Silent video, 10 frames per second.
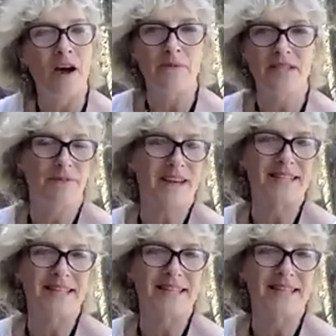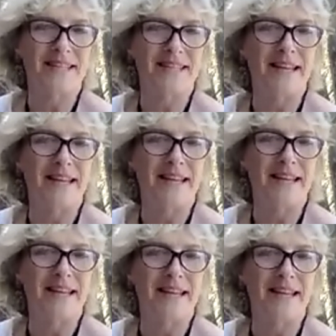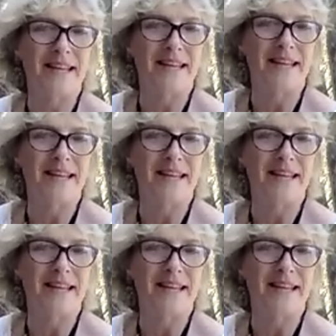I was fascinated by